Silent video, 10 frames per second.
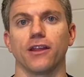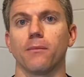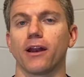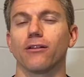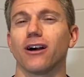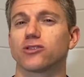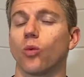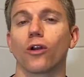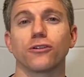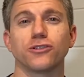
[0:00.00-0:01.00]
They might have lost
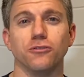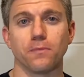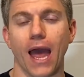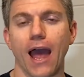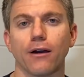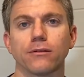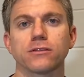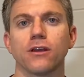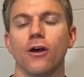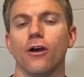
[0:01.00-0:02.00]
1 or 2
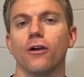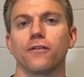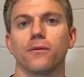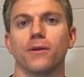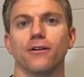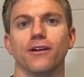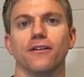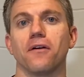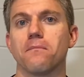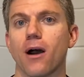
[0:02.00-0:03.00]
pounds over the period
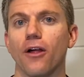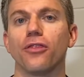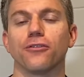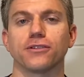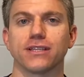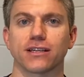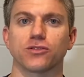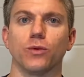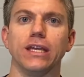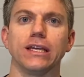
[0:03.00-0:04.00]
of a month or 6
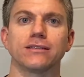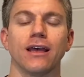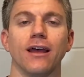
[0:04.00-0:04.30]
weeks.